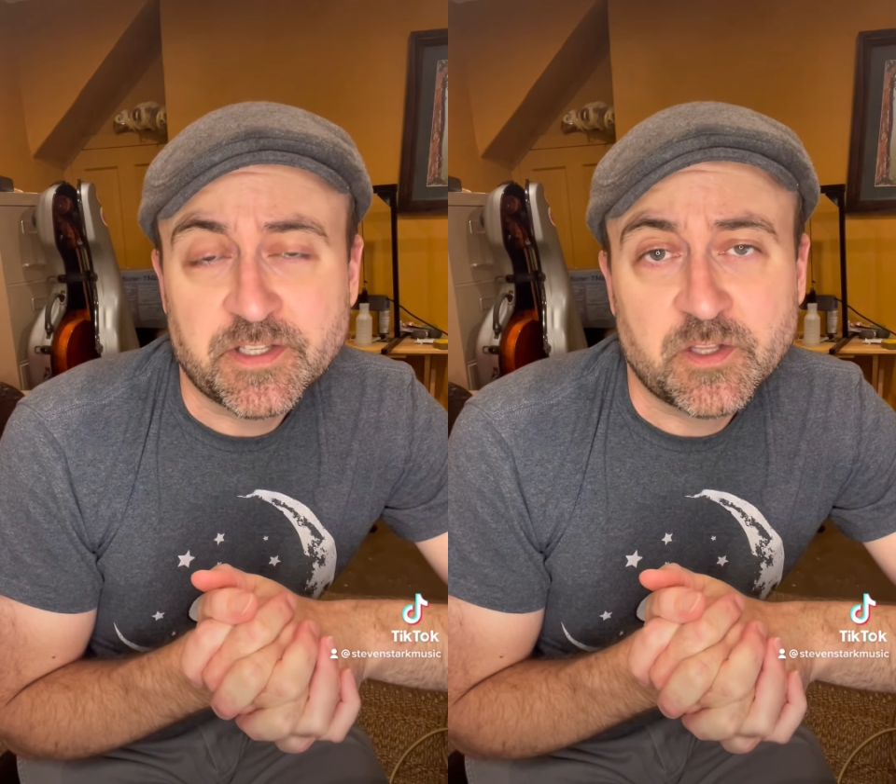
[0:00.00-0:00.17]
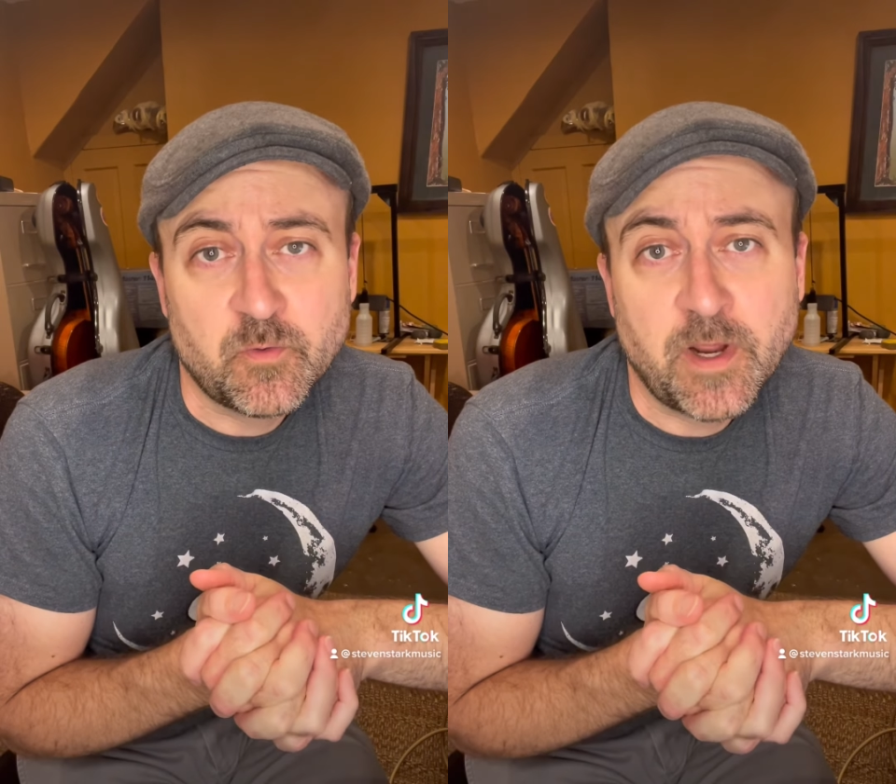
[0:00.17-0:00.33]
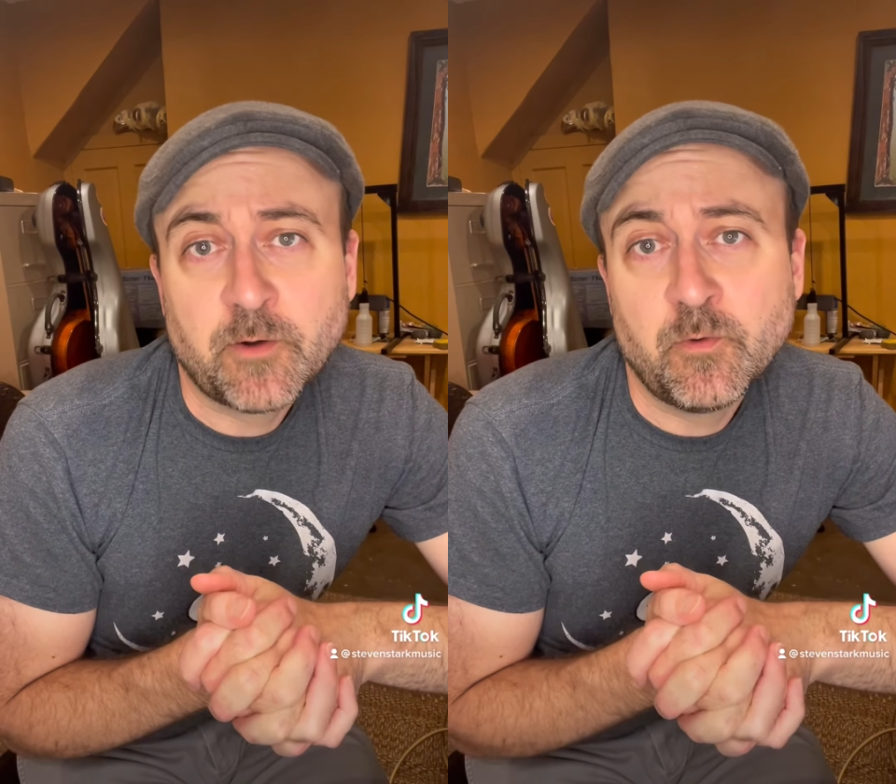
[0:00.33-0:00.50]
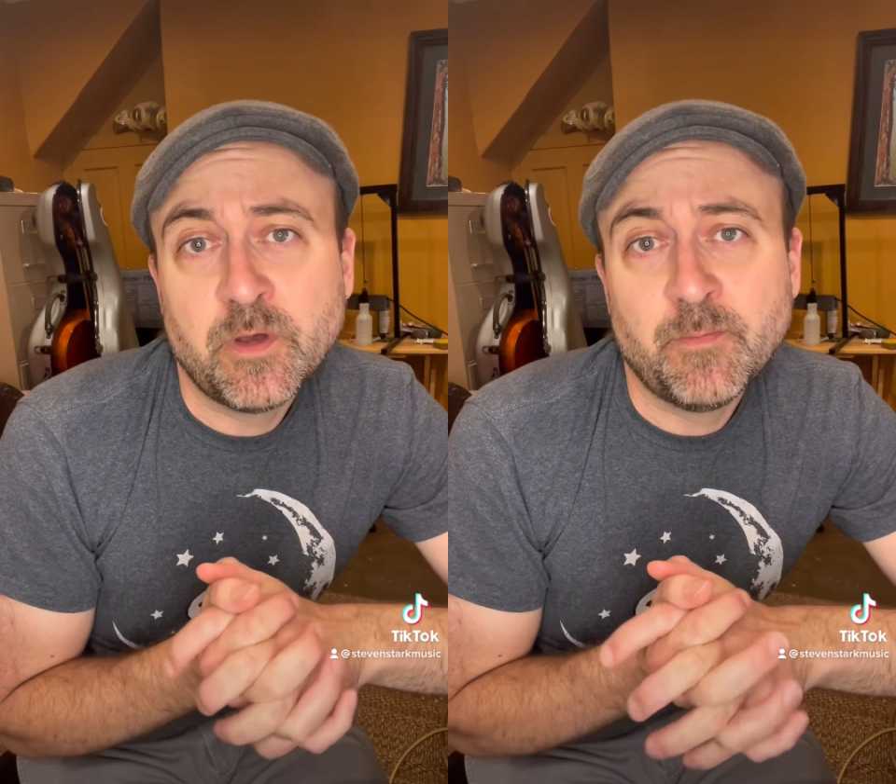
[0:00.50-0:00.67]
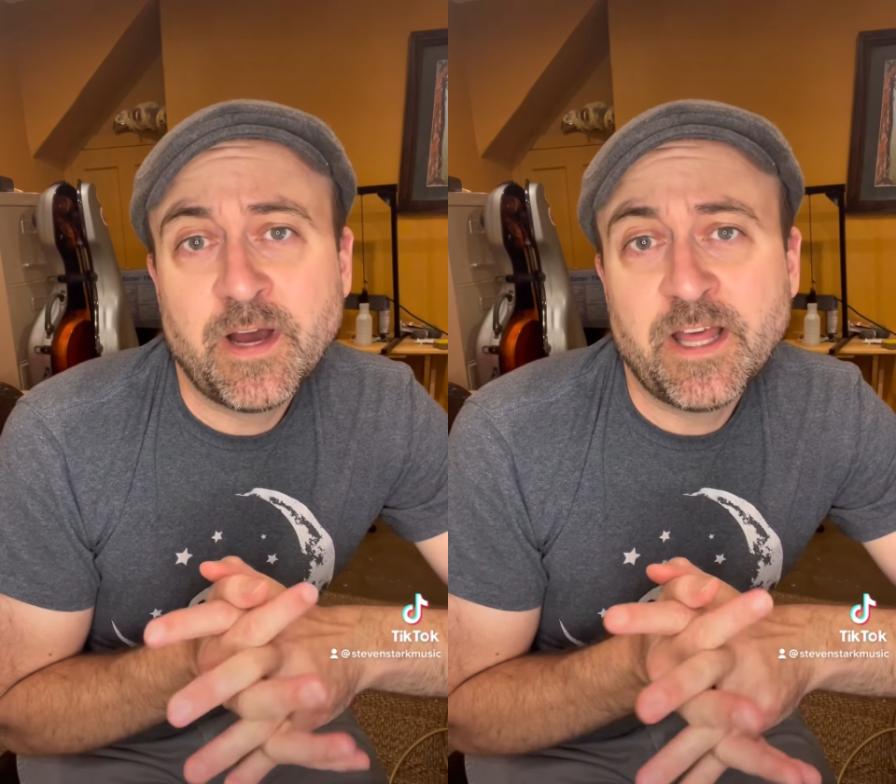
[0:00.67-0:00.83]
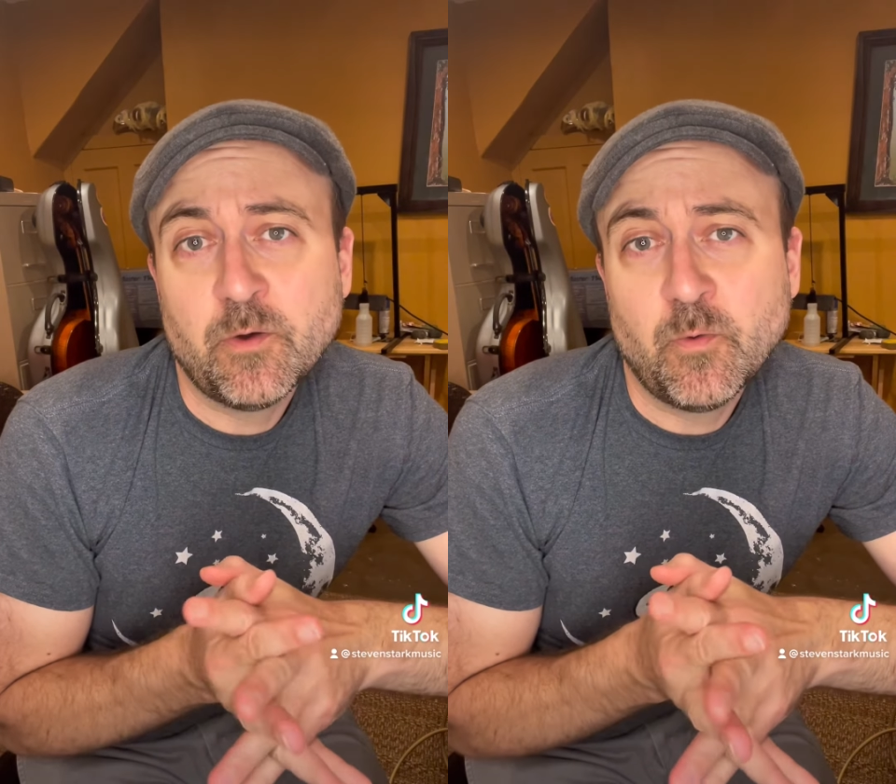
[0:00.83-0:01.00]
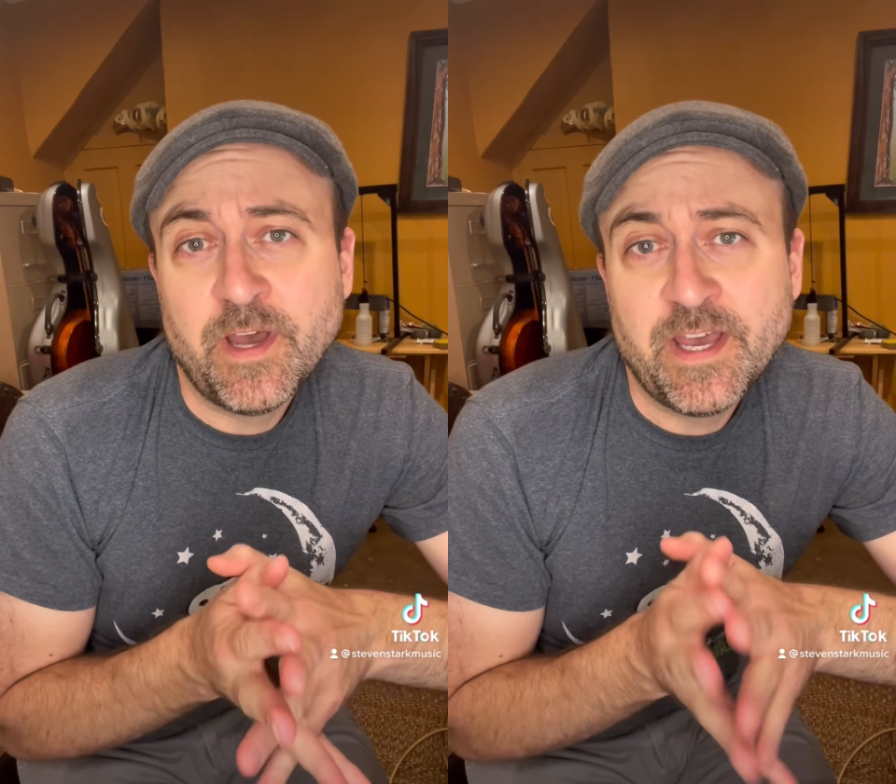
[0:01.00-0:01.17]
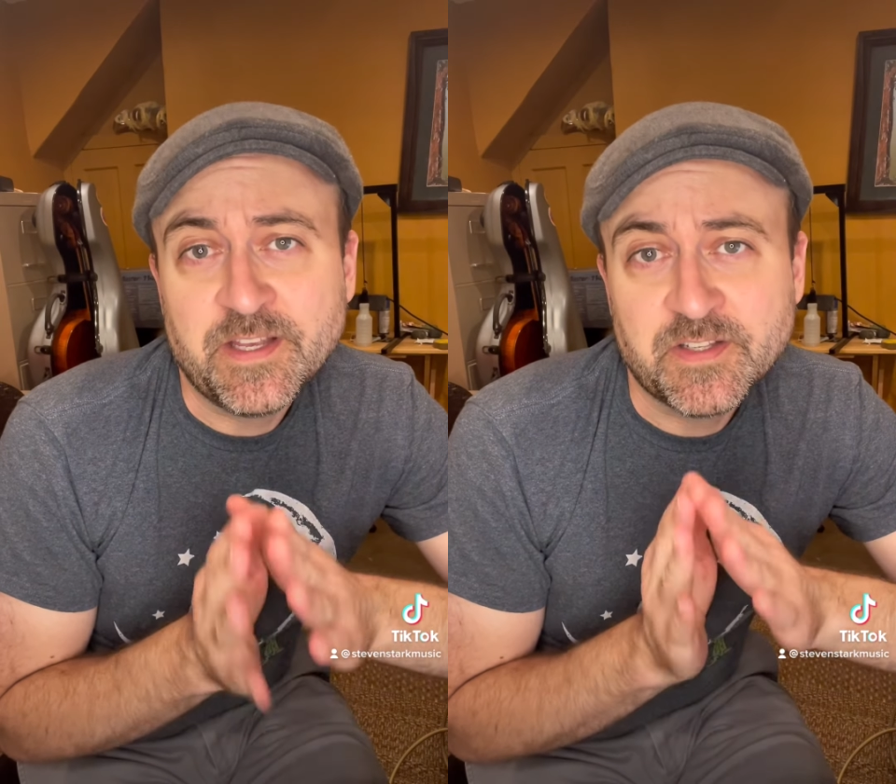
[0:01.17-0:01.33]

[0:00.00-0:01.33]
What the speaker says: The requiem, by the way,